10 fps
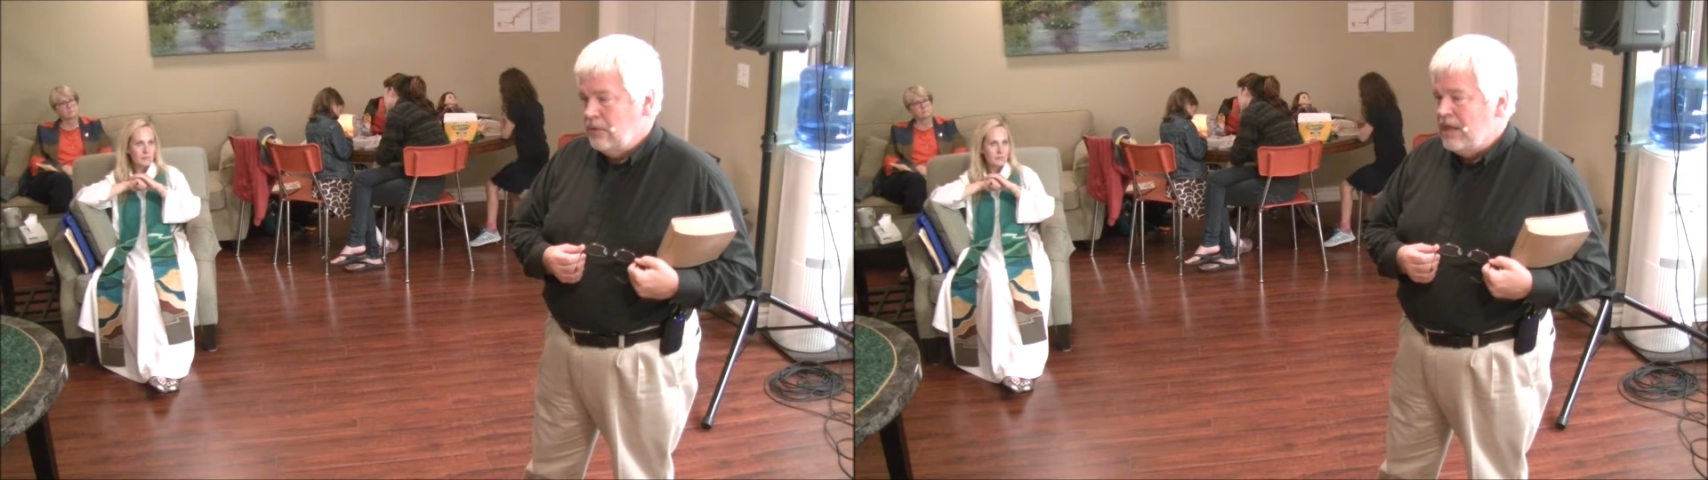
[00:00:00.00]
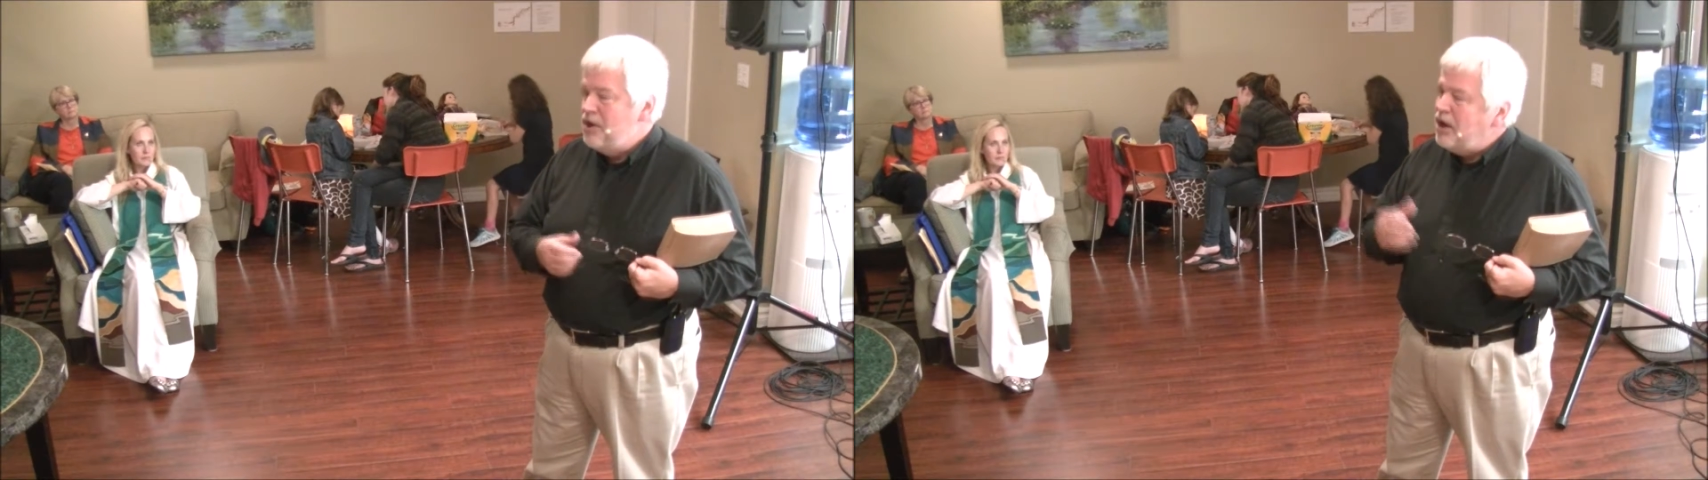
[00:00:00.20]

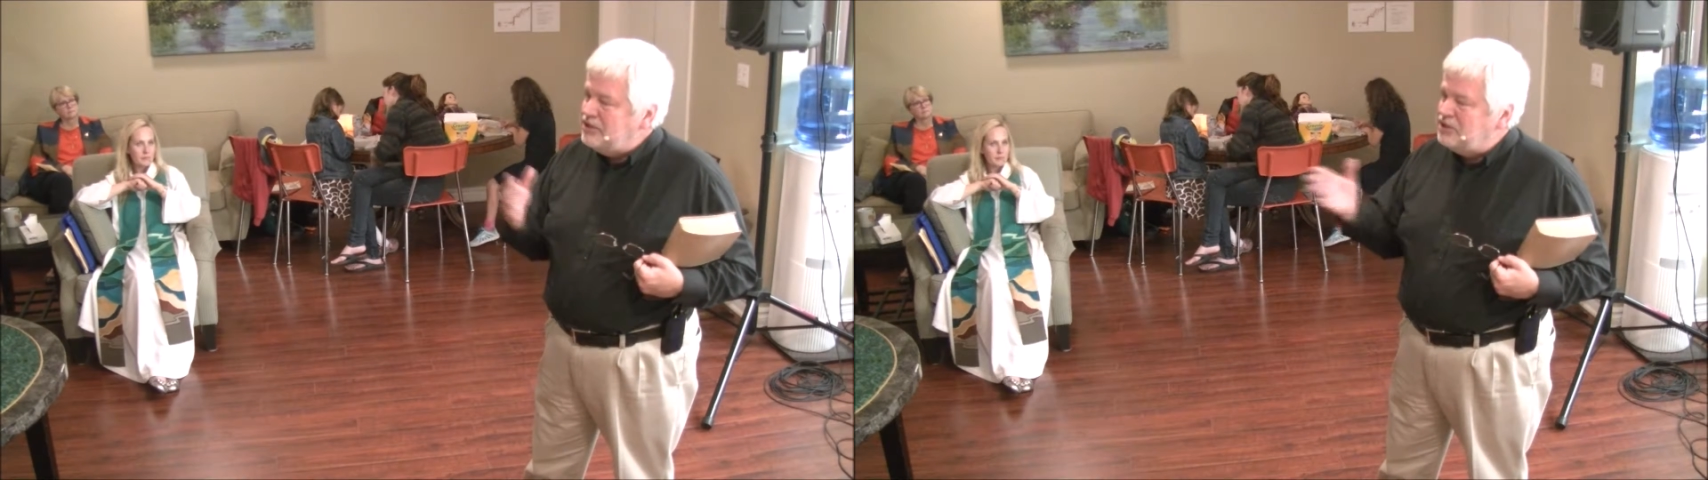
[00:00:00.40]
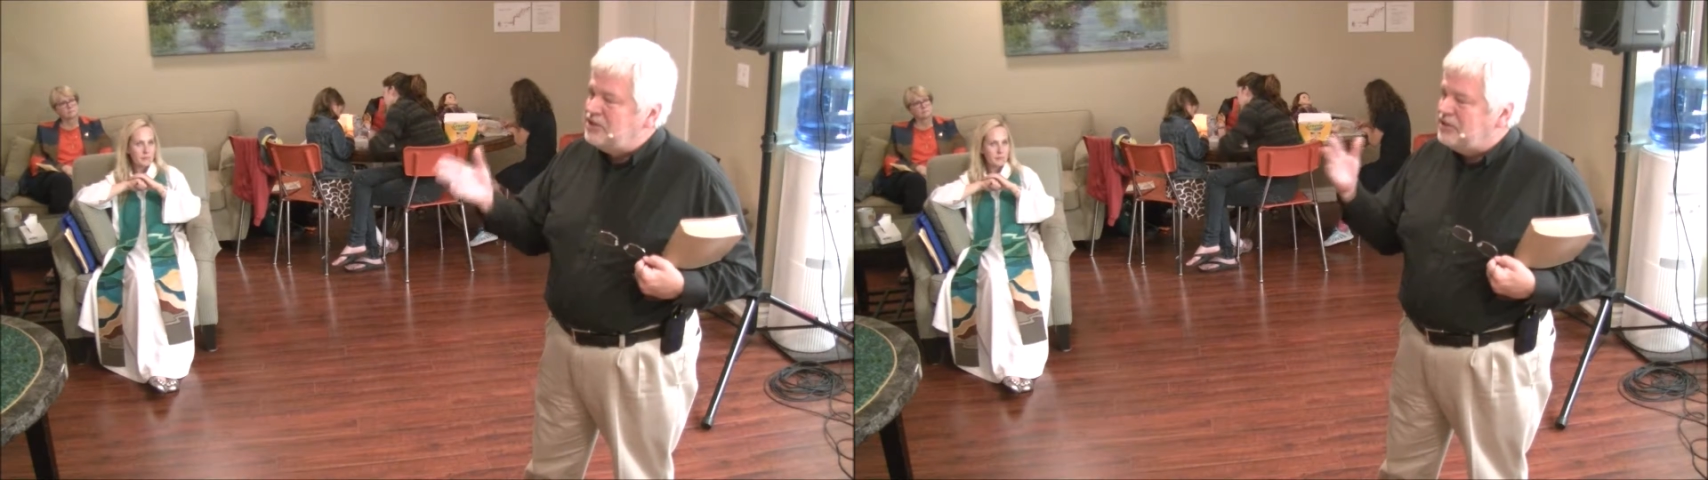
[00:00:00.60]
And
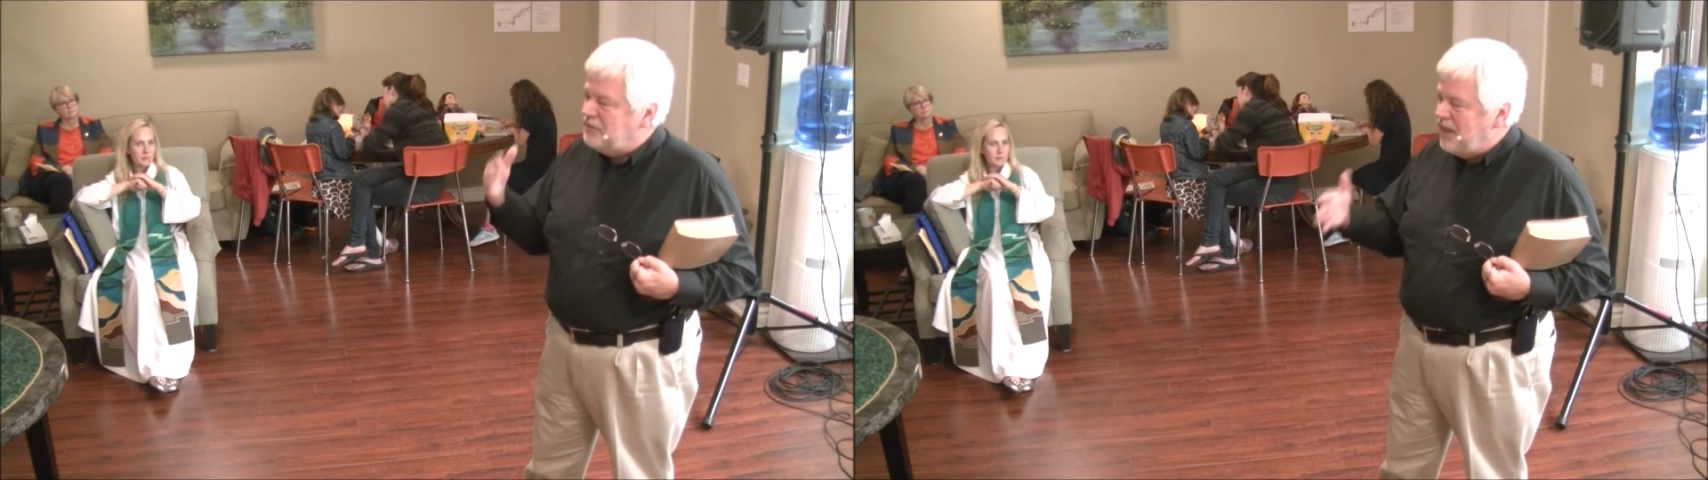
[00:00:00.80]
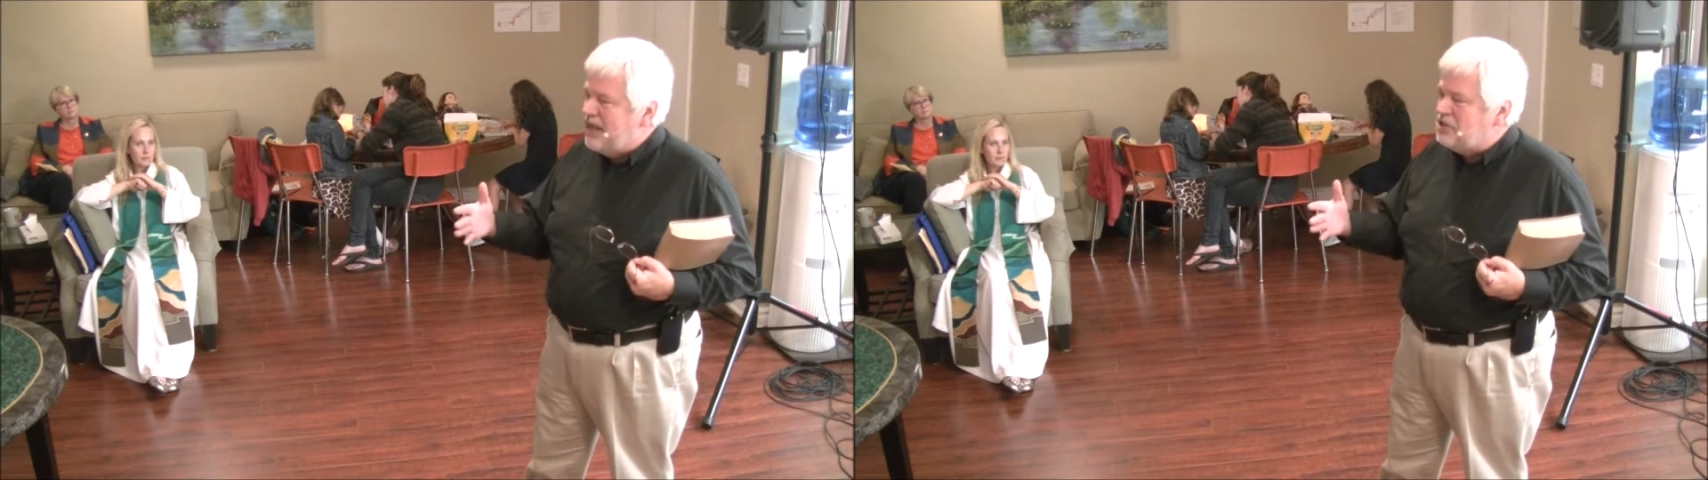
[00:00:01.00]
not just the
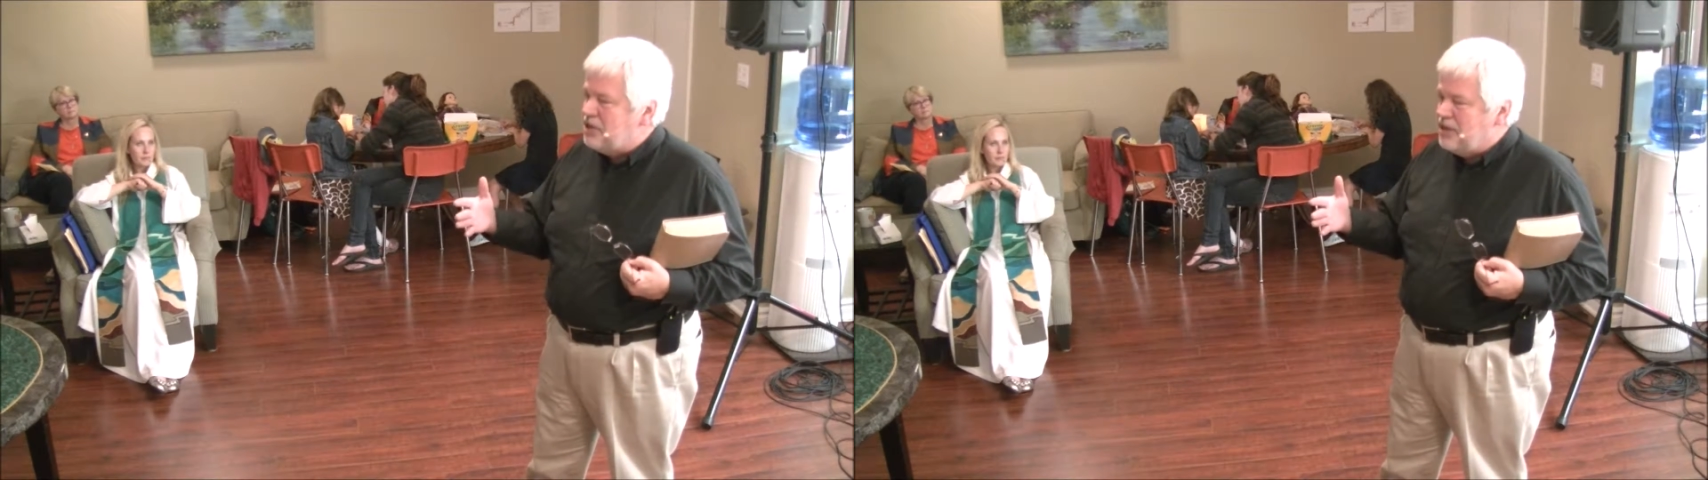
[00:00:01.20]
flashy